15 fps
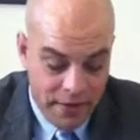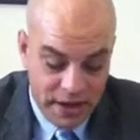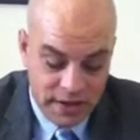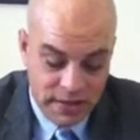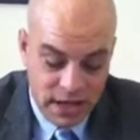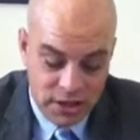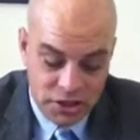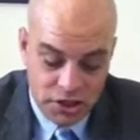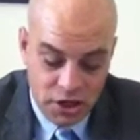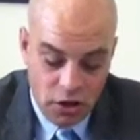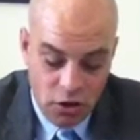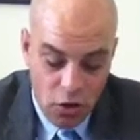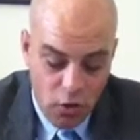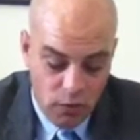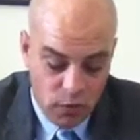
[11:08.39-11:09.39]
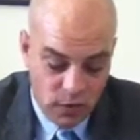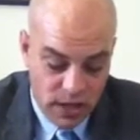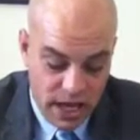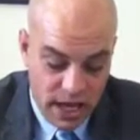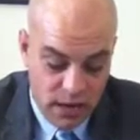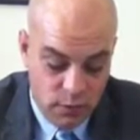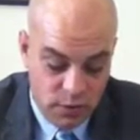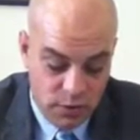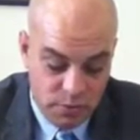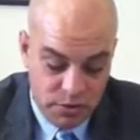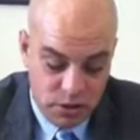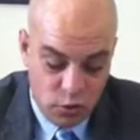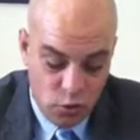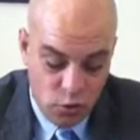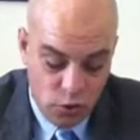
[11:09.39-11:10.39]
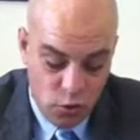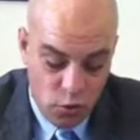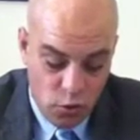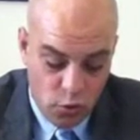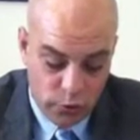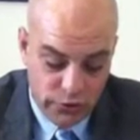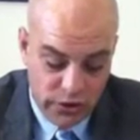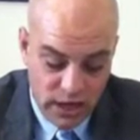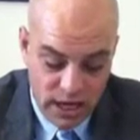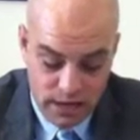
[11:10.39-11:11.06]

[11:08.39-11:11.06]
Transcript: And thou shalt overlay it with pure gold,